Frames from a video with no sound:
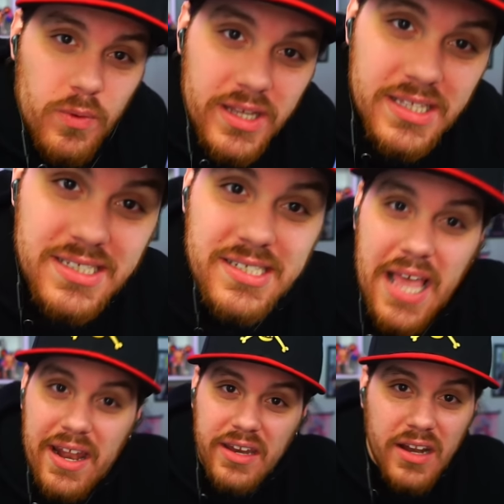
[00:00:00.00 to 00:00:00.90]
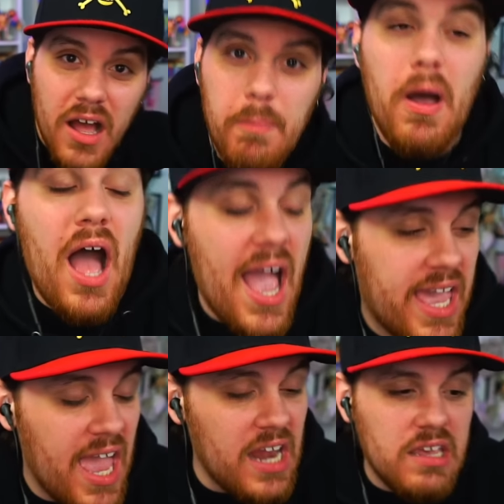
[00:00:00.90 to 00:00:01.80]
really setting it up. I
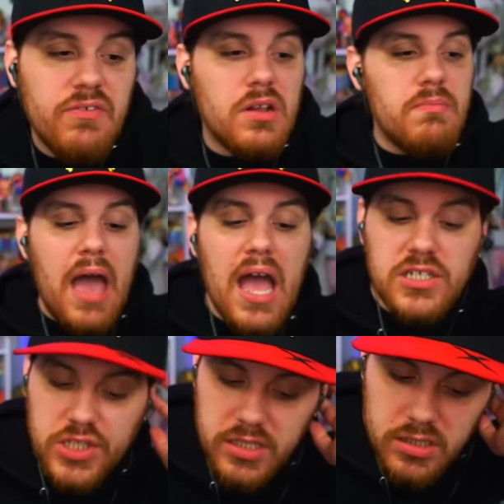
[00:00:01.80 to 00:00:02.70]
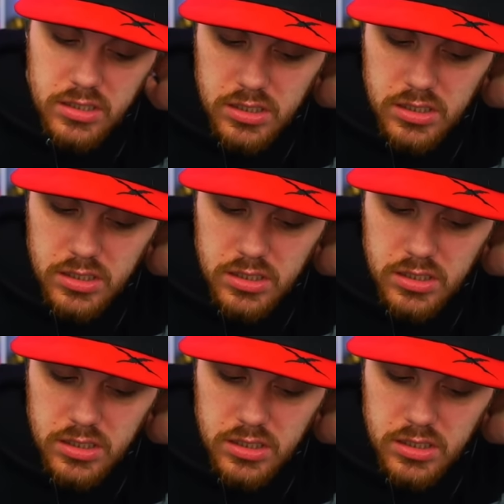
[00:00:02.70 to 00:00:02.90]
can't even imagine.